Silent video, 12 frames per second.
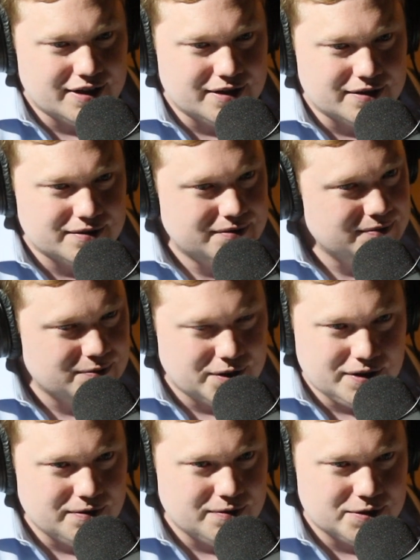and
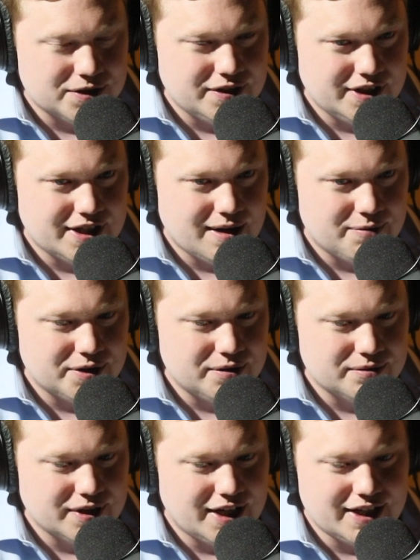was there any
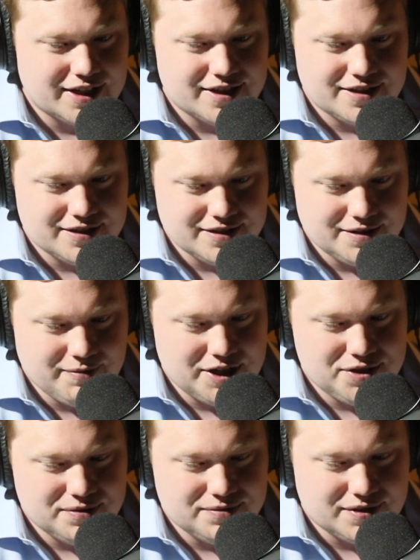time where you were
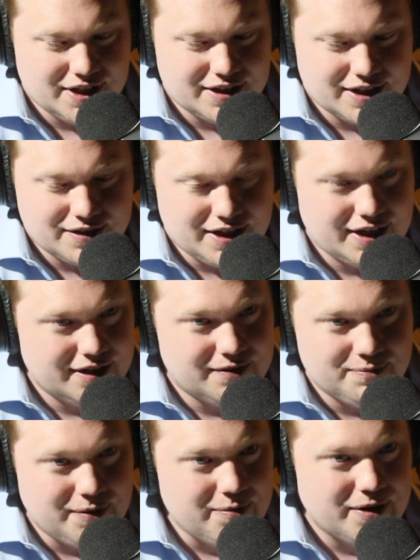made you think
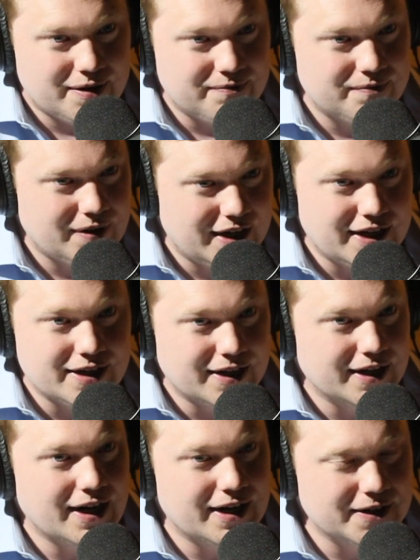okay, maybe
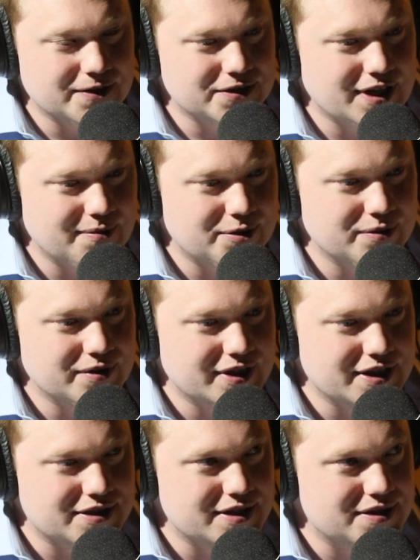I need to get out of here and stop
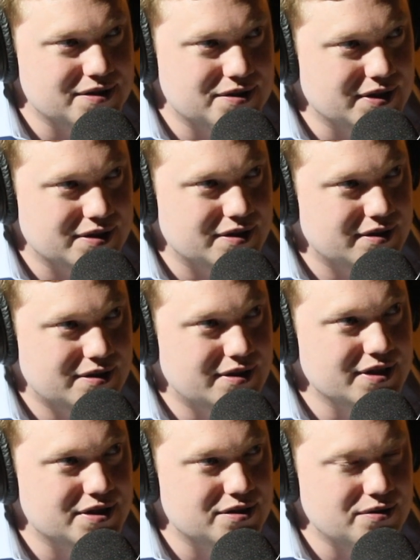doing this. This is
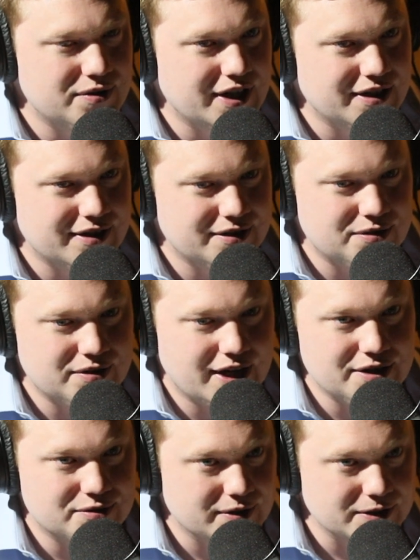
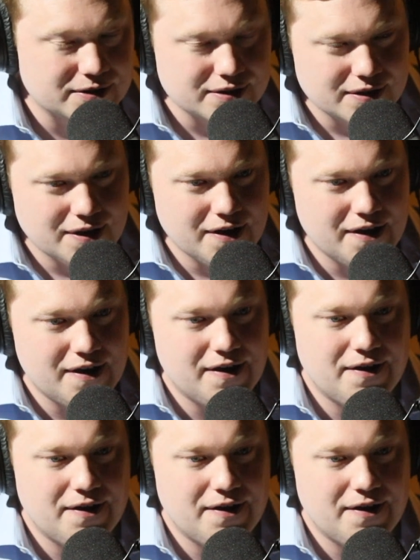too dangerous.